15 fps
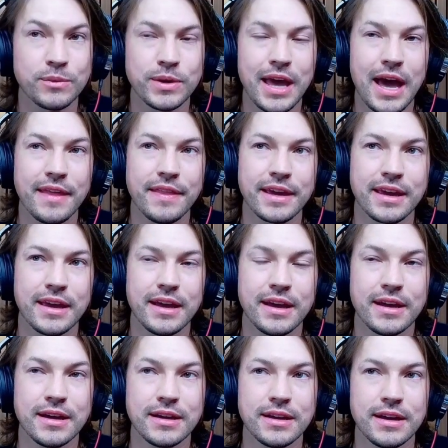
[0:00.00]
we had like
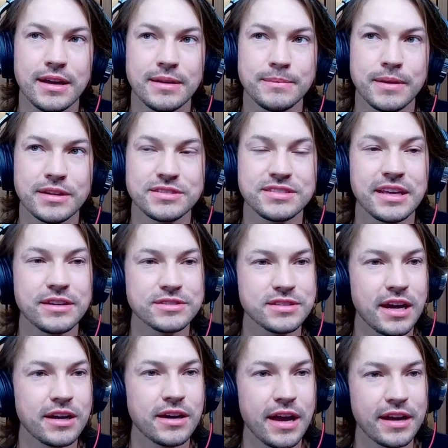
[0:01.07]
a head of sales
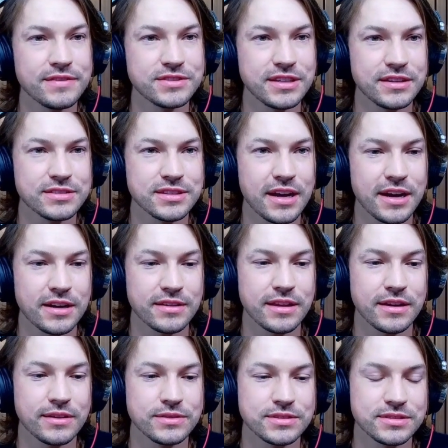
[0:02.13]
hire
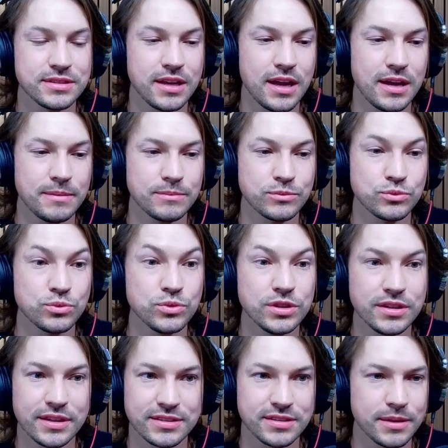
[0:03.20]
that I was
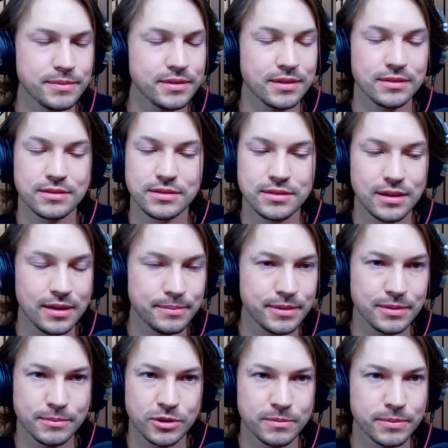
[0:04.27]
really excited. Like, could not be
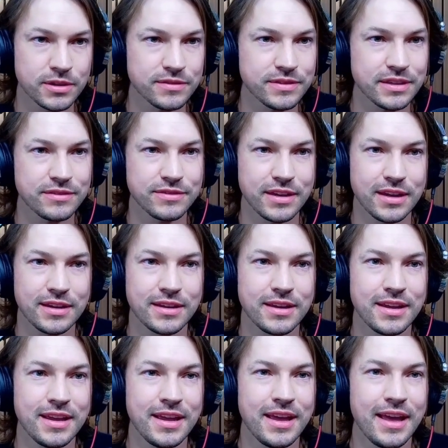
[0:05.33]
a more perfect fit.
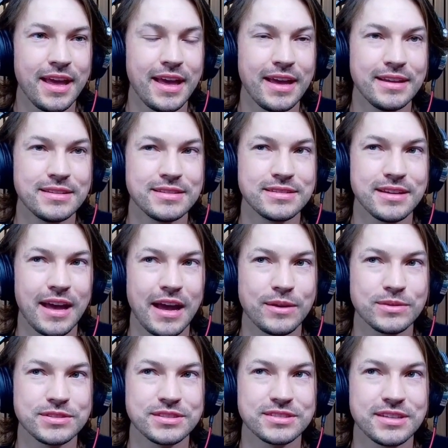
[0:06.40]
And I
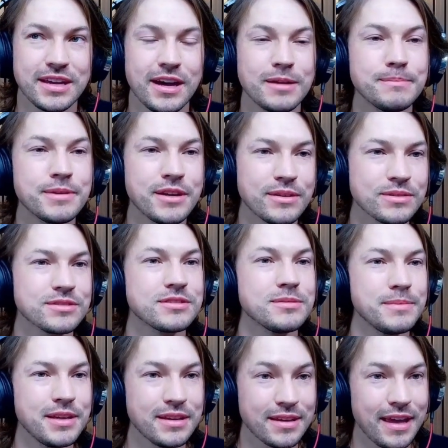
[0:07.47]
would just say, unbeknownst to
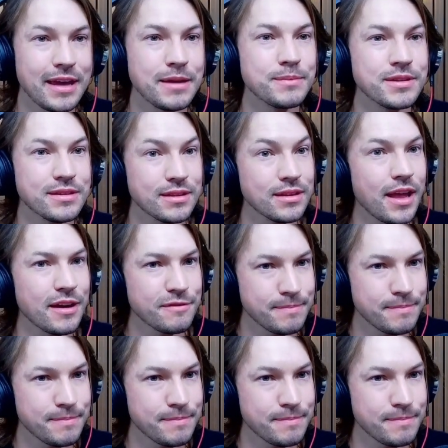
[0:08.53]
me, it came with a lot of